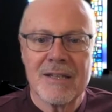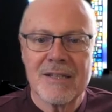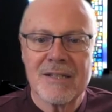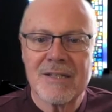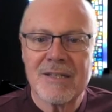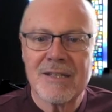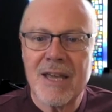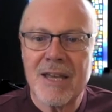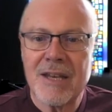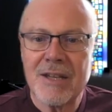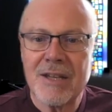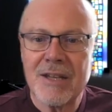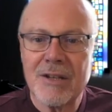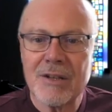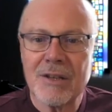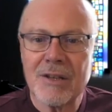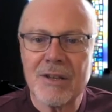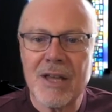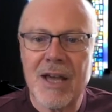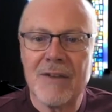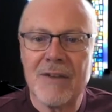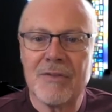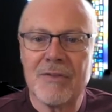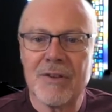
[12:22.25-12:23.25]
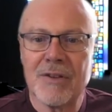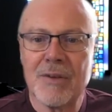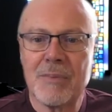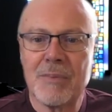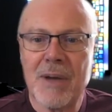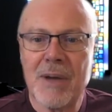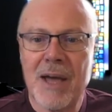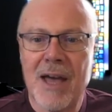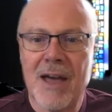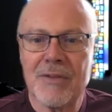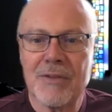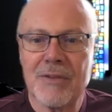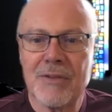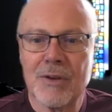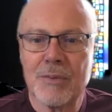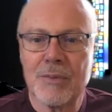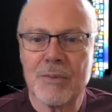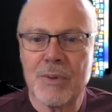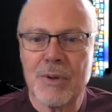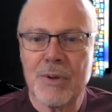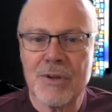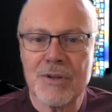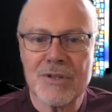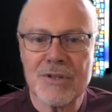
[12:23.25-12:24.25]
setting your life on the path
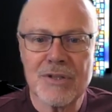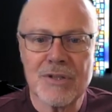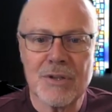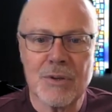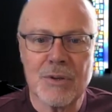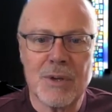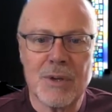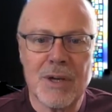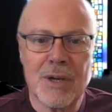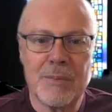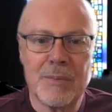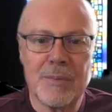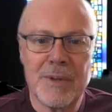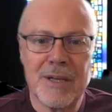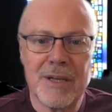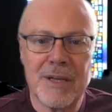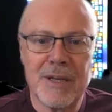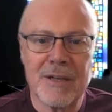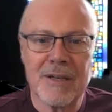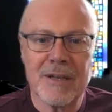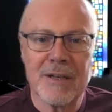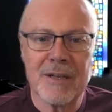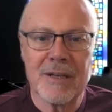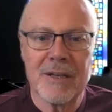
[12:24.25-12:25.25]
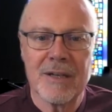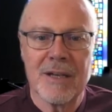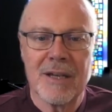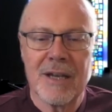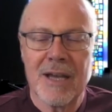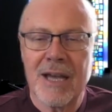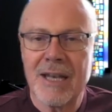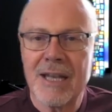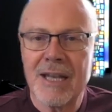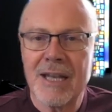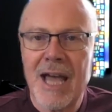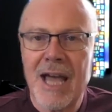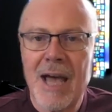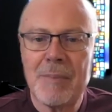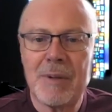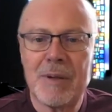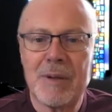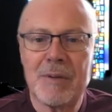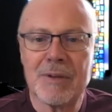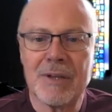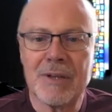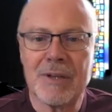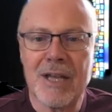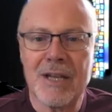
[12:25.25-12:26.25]
toward personal well-being and
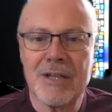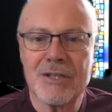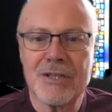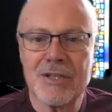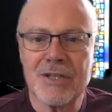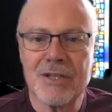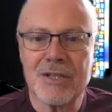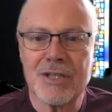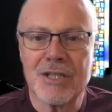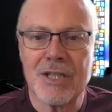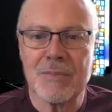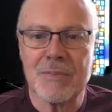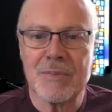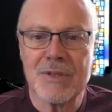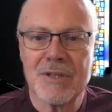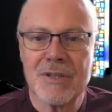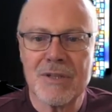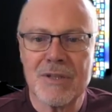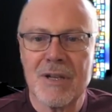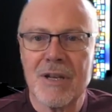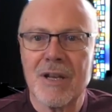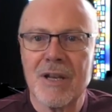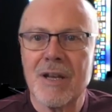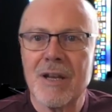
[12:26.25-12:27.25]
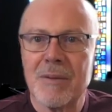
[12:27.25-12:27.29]
happy relationships,